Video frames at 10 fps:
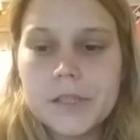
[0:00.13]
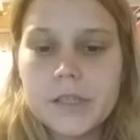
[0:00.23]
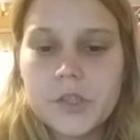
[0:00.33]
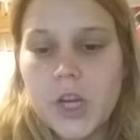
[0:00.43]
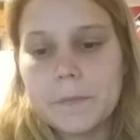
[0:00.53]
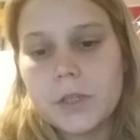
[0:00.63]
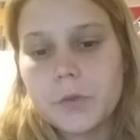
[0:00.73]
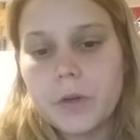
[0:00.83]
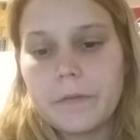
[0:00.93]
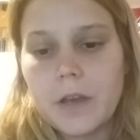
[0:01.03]
is Chapter
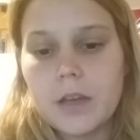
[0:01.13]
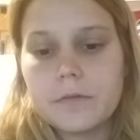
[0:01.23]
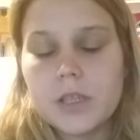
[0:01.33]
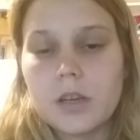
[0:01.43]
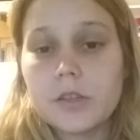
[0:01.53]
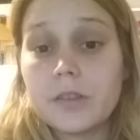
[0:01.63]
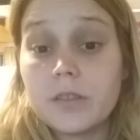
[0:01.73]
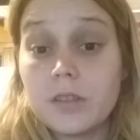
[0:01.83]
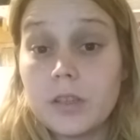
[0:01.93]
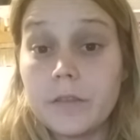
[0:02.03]
25, Soft
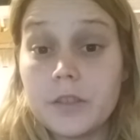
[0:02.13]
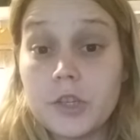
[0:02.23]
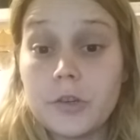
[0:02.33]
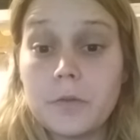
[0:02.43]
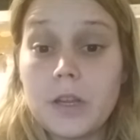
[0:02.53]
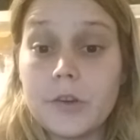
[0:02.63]
Tissue and